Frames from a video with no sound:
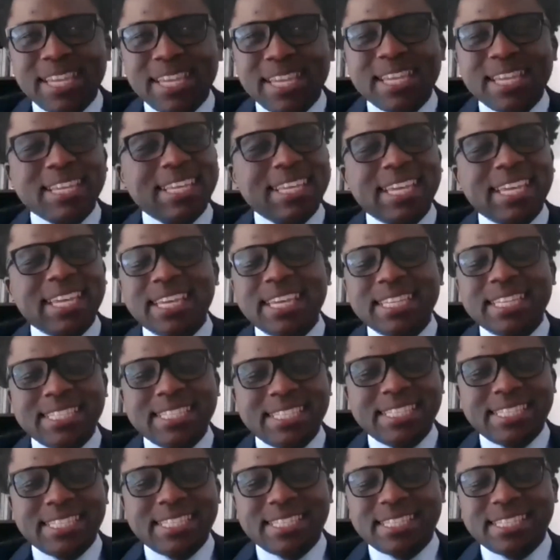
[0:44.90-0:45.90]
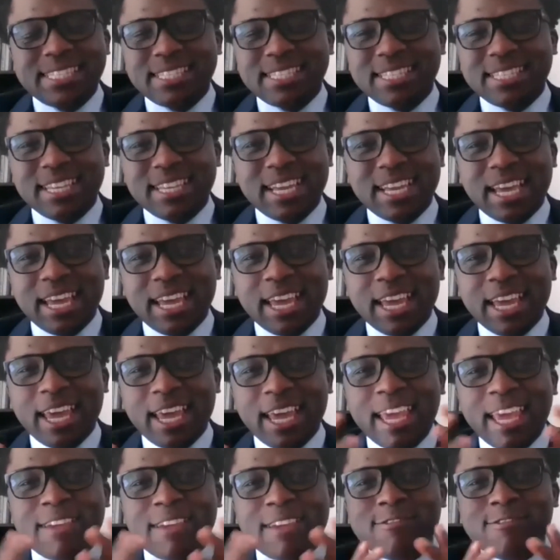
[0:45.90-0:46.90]
is
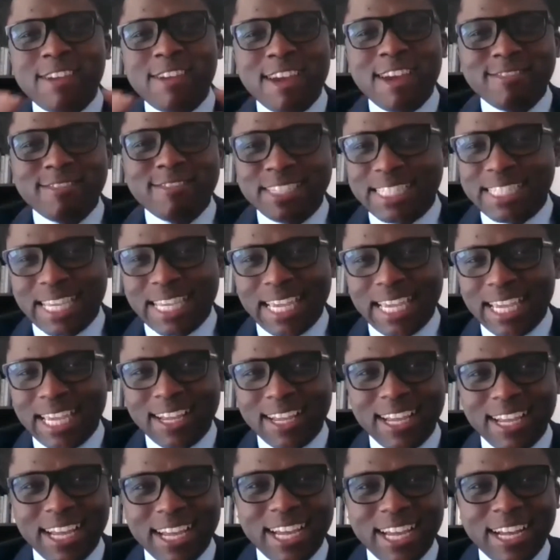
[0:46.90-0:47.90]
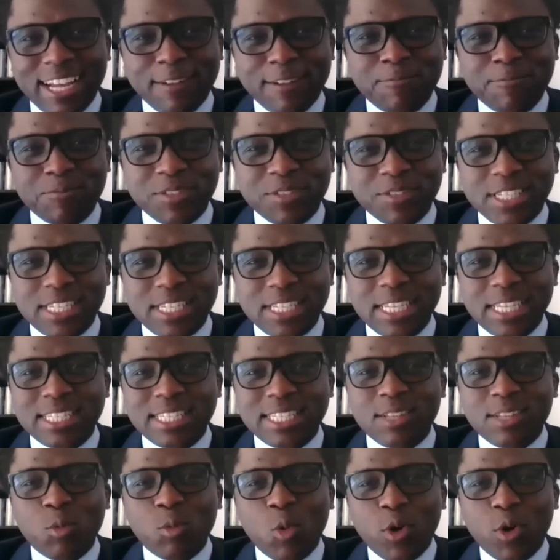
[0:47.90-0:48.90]
a rarity. She's an
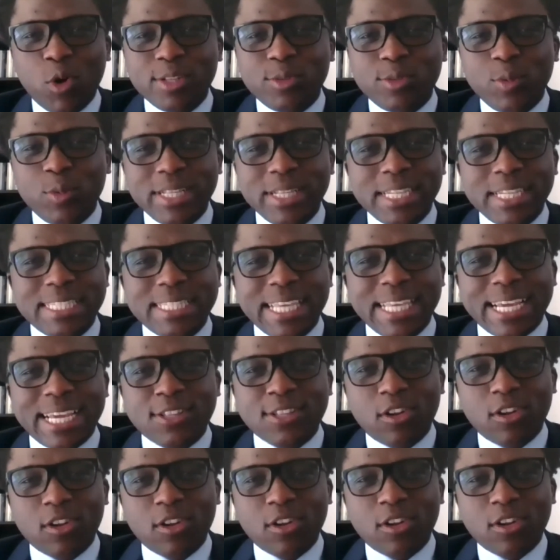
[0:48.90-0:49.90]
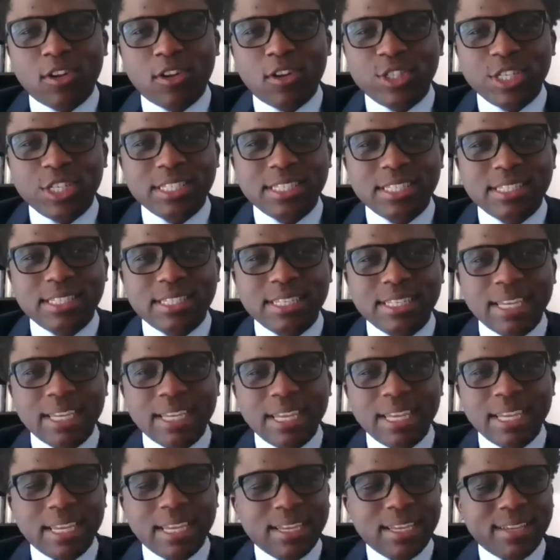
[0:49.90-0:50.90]
award-winning technologist.
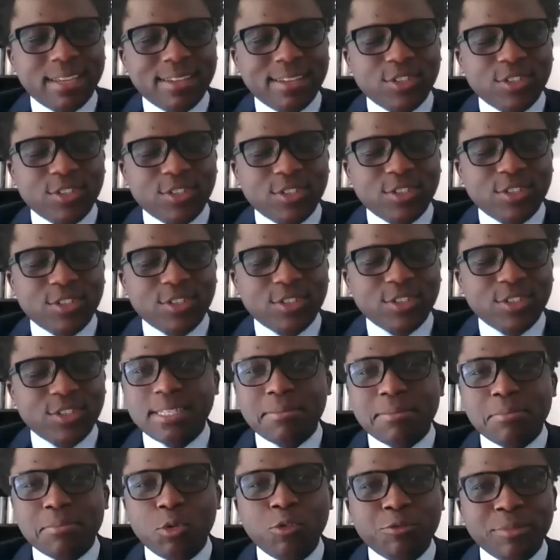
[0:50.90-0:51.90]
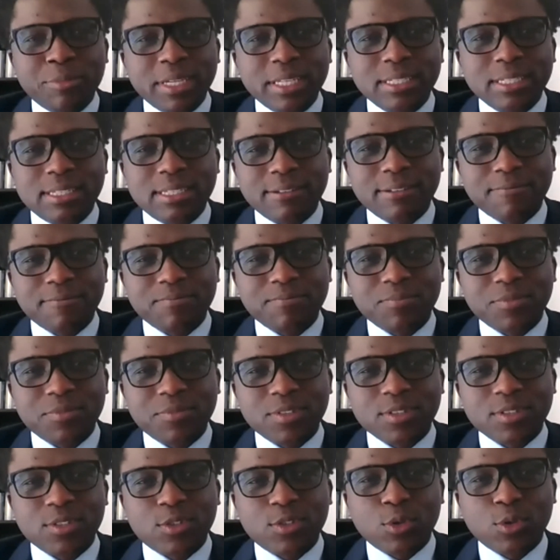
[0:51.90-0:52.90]
She leads a movement
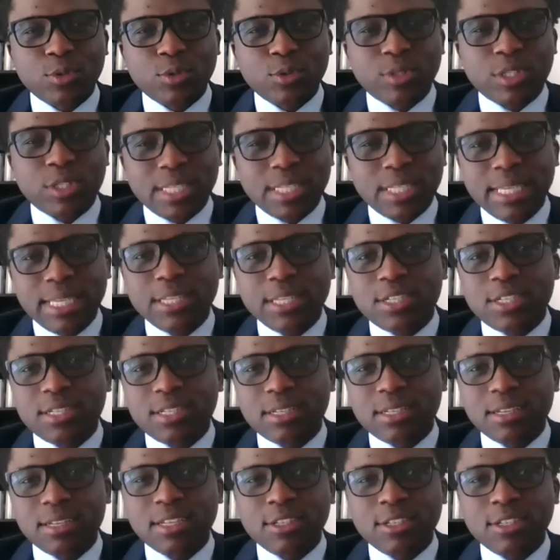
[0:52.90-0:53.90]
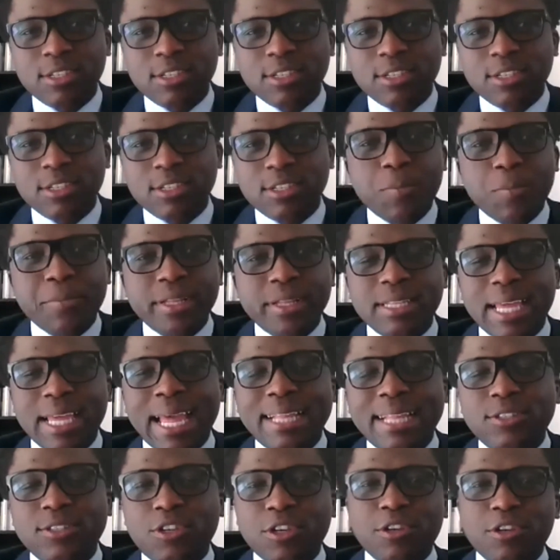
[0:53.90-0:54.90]
to teach young women
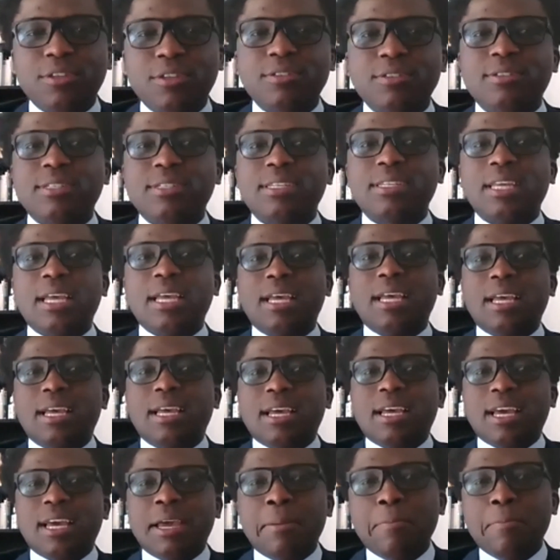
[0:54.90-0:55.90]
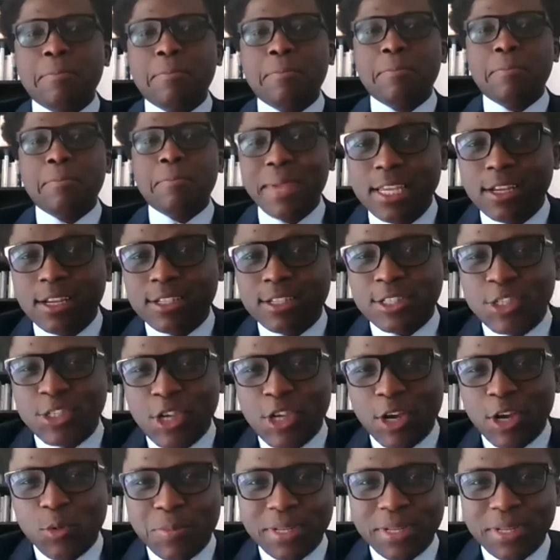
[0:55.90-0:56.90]
and girls, 1 million
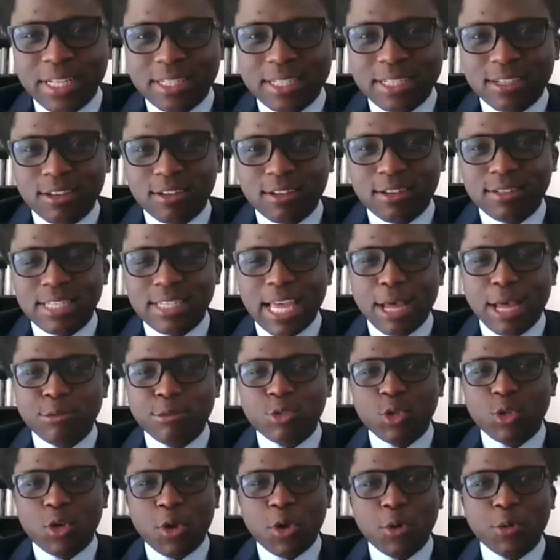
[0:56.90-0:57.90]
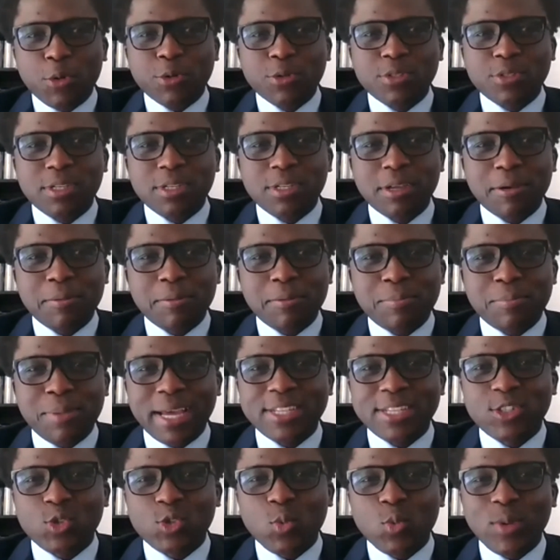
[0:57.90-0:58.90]
young women and girls, how to code
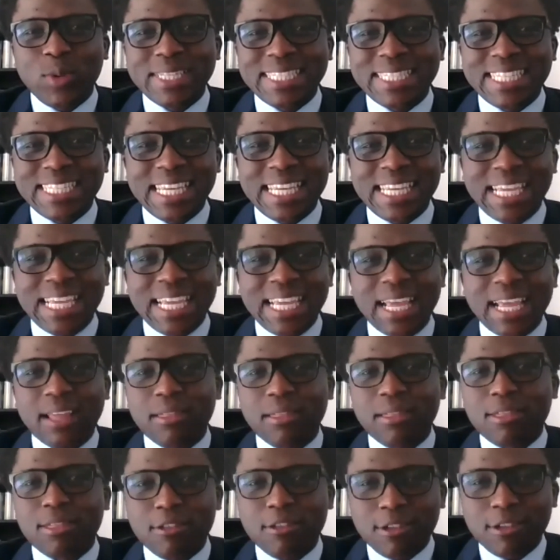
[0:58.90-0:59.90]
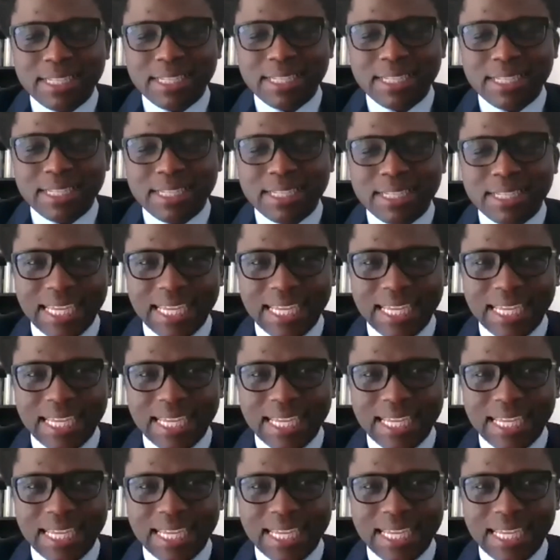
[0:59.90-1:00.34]
by 2030.